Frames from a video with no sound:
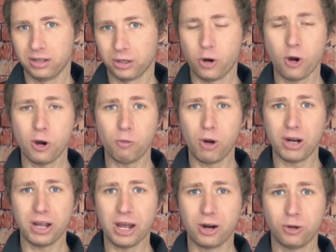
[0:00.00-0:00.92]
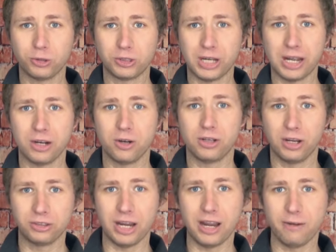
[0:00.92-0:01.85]
The current one point oh standard
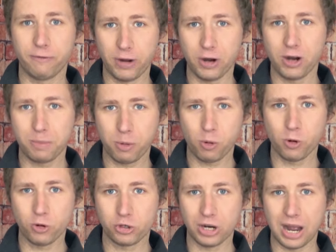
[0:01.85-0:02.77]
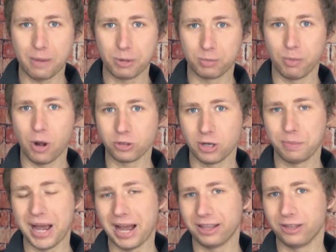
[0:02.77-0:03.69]
does a very poor job with
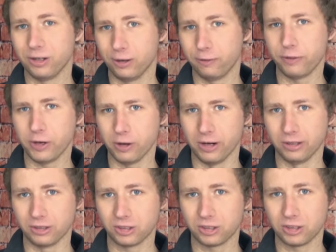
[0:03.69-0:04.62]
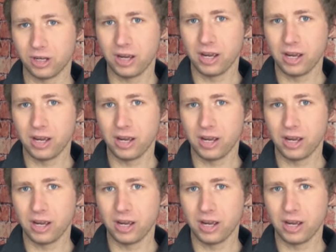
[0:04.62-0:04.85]
multipath interference.